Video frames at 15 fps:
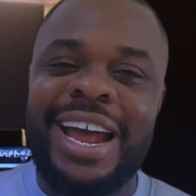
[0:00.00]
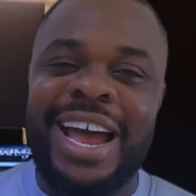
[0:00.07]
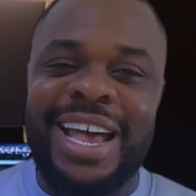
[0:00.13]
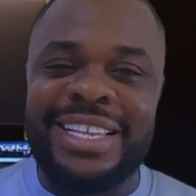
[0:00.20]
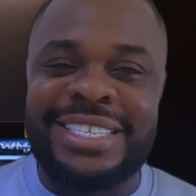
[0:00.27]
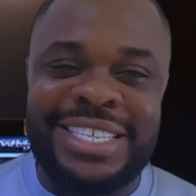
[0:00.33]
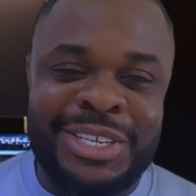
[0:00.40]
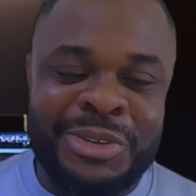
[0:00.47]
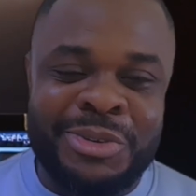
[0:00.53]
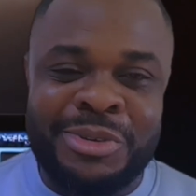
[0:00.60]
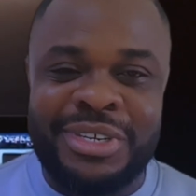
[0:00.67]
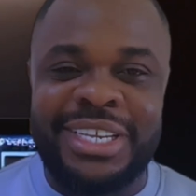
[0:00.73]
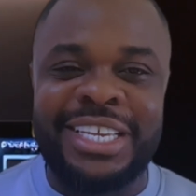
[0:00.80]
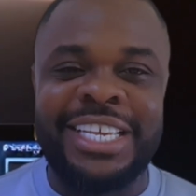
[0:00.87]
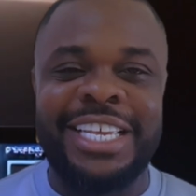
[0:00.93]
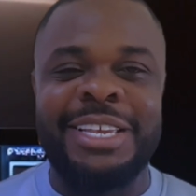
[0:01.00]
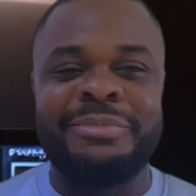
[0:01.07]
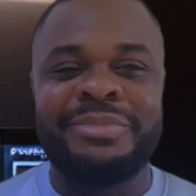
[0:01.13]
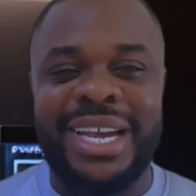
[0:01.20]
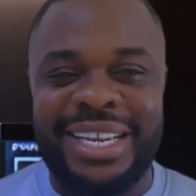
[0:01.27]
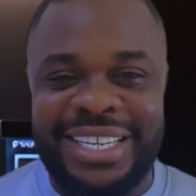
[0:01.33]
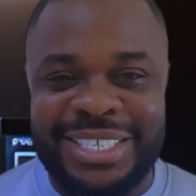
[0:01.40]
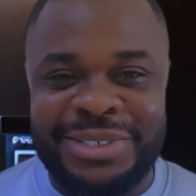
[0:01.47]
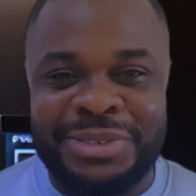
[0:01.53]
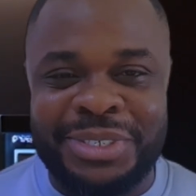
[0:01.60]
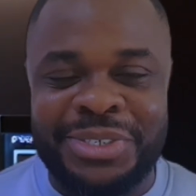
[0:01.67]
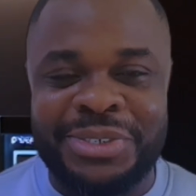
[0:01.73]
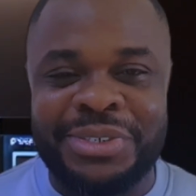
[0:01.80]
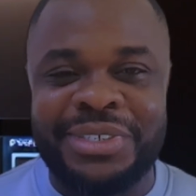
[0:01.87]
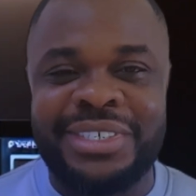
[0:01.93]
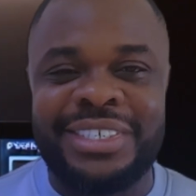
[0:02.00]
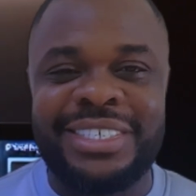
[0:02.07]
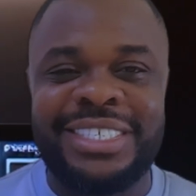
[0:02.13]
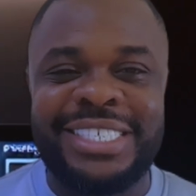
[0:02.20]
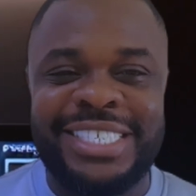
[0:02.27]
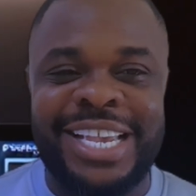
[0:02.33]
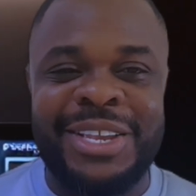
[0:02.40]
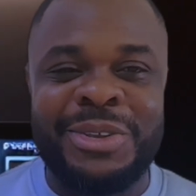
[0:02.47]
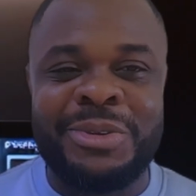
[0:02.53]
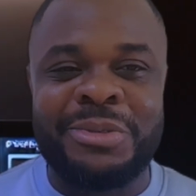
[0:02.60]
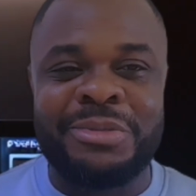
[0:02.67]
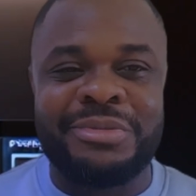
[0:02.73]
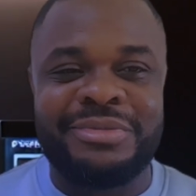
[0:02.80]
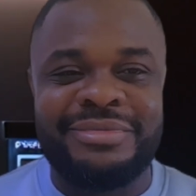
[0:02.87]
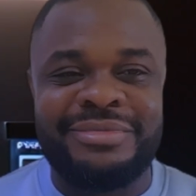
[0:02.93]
I'll see you in my next video. Thank you.